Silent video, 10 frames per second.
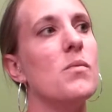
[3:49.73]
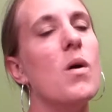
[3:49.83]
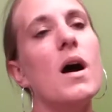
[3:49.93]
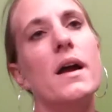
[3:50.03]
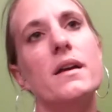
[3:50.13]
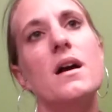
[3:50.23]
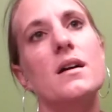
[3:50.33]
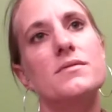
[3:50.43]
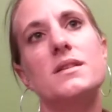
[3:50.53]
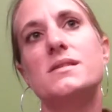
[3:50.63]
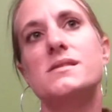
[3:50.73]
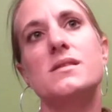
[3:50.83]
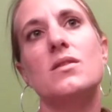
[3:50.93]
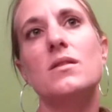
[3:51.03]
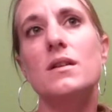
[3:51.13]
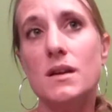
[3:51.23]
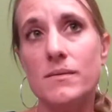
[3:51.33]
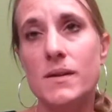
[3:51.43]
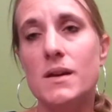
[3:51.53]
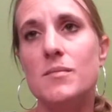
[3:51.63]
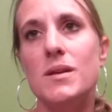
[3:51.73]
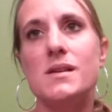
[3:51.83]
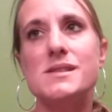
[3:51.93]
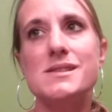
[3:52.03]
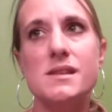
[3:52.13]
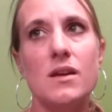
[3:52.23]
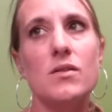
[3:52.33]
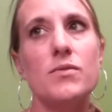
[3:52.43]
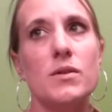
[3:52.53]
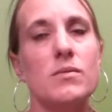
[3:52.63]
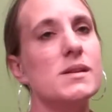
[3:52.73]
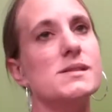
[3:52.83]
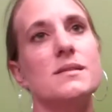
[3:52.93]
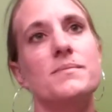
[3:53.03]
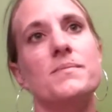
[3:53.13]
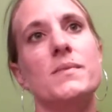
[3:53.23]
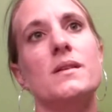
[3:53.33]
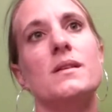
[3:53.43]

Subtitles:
why conflict is occurring, because it's there for a reason.